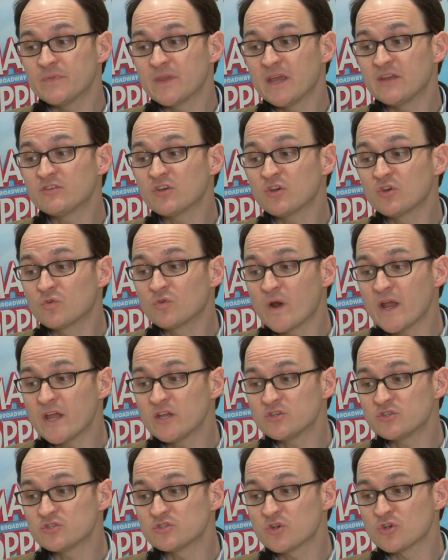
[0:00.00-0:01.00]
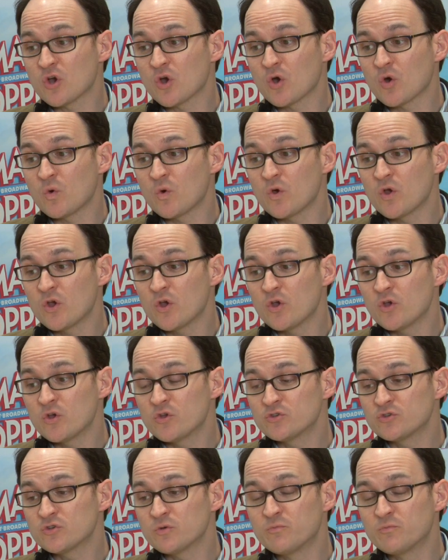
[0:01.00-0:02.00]
it's a great show
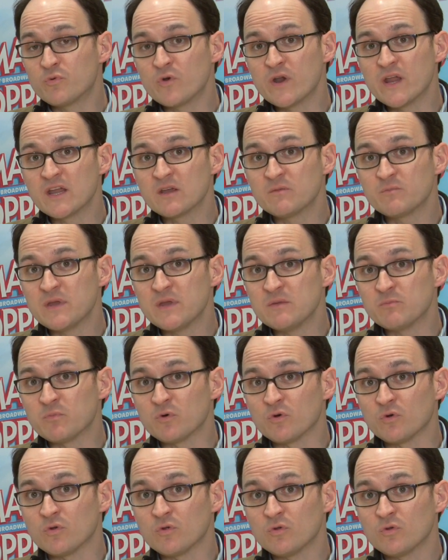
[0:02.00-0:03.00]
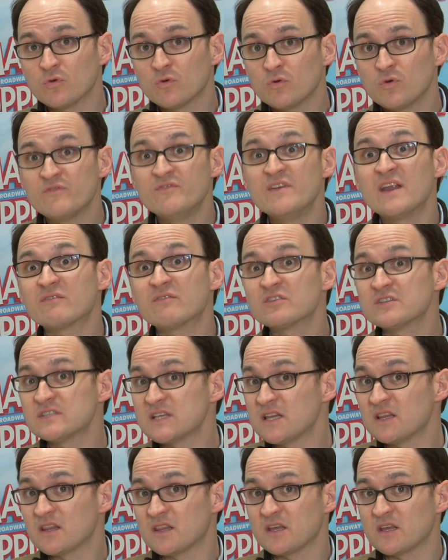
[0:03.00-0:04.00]
to bring people who've never
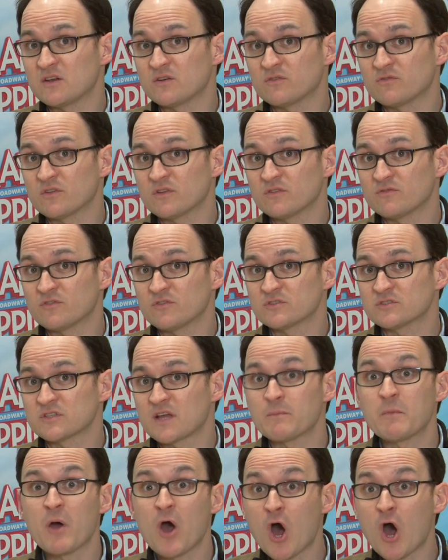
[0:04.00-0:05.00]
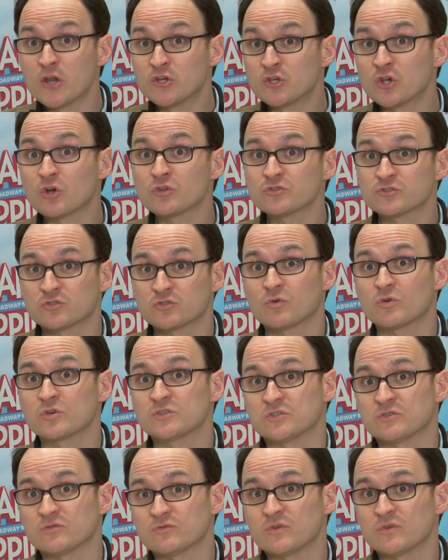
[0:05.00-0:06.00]
seen theater for the first time, adults or
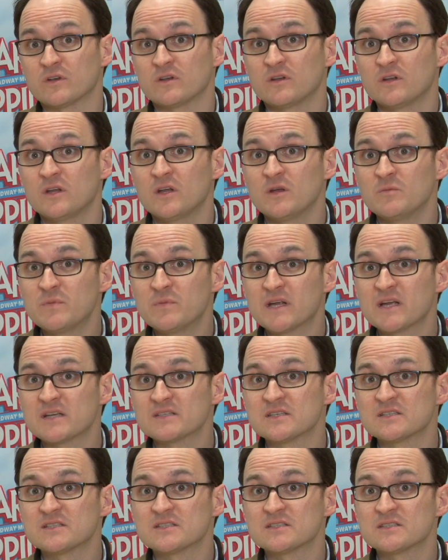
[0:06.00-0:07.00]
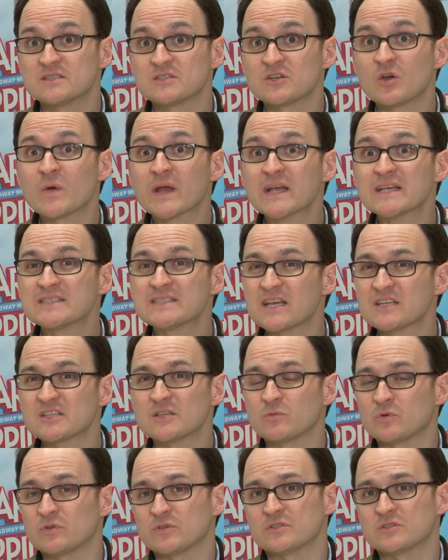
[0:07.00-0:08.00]
children, because it's so
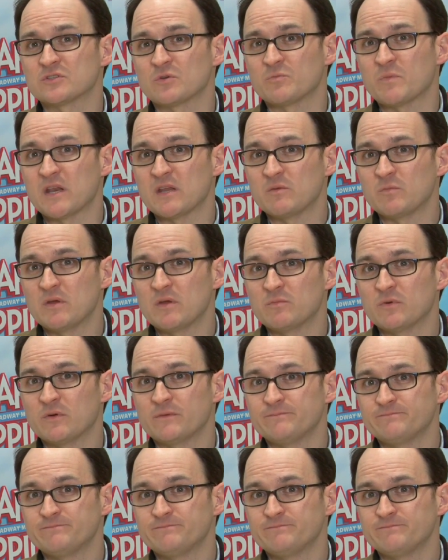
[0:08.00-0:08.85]
accessible to so many people.